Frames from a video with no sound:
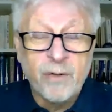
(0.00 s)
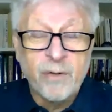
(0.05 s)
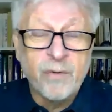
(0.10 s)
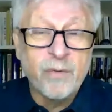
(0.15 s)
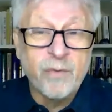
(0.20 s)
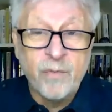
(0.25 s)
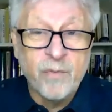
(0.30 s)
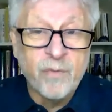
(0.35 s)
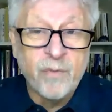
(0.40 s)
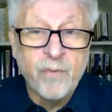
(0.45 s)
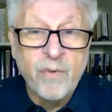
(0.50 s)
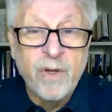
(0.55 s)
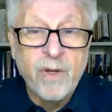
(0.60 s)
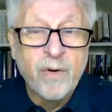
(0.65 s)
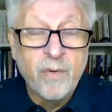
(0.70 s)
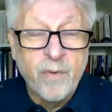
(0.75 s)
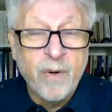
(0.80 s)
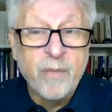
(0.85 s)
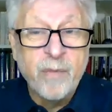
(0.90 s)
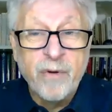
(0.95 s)
So
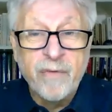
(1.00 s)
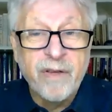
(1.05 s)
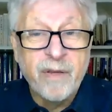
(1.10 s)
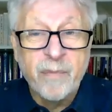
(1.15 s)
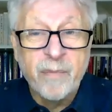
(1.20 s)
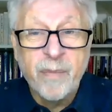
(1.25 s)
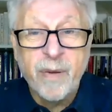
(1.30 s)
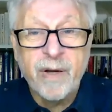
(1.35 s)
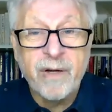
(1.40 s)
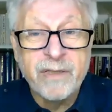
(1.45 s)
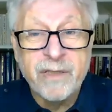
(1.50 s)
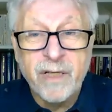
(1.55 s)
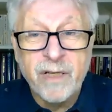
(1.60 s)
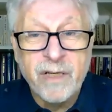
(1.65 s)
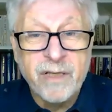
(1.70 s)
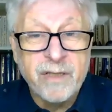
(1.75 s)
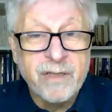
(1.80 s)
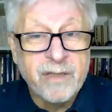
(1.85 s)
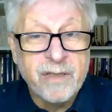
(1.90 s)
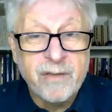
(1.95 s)
removing
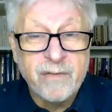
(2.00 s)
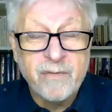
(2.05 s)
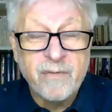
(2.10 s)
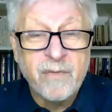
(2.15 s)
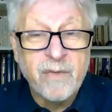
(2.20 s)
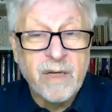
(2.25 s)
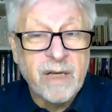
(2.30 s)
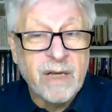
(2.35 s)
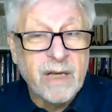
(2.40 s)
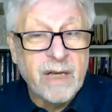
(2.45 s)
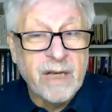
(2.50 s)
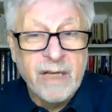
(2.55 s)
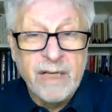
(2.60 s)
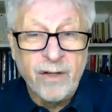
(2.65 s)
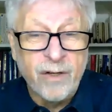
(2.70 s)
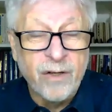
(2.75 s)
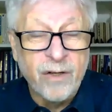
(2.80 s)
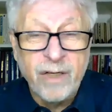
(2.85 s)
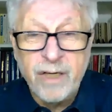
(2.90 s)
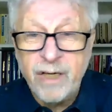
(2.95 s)
parasites
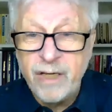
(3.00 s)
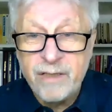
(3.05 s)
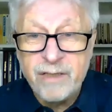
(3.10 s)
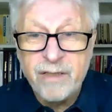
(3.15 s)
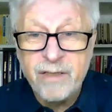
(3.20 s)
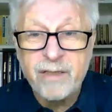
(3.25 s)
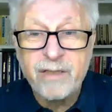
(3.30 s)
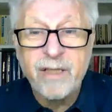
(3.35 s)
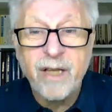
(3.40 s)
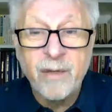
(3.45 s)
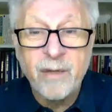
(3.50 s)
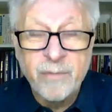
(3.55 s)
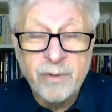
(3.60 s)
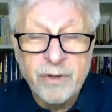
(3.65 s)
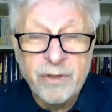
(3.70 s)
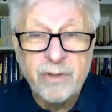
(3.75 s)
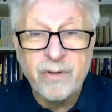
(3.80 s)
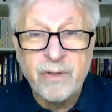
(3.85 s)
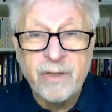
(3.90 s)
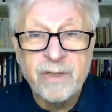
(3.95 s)
in all cases,
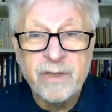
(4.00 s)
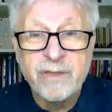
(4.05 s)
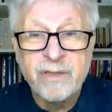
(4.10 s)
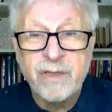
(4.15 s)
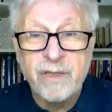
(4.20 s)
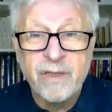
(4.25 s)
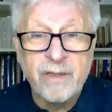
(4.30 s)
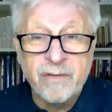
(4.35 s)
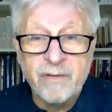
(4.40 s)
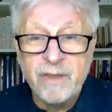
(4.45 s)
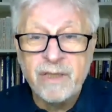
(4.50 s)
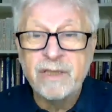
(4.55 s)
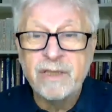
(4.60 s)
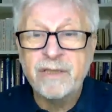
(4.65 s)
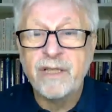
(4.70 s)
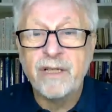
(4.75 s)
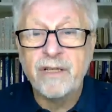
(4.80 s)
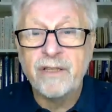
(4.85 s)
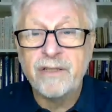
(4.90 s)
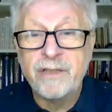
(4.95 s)
I'm sure, is
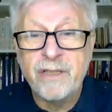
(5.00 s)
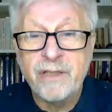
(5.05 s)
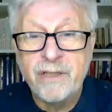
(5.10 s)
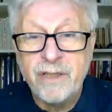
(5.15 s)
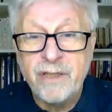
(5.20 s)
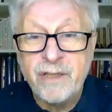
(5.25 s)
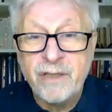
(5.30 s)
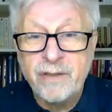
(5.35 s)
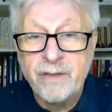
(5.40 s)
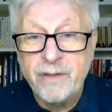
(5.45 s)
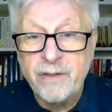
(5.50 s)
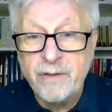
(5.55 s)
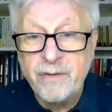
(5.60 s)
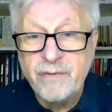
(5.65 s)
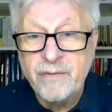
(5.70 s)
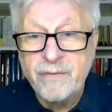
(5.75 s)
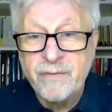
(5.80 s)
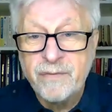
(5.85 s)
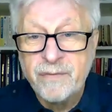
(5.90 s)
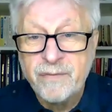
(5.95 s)
an intelligent thing
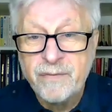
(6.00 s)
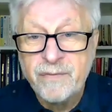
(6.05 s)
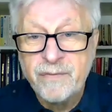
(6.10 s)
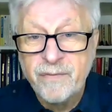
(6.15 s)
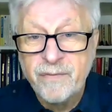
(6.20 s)
to do.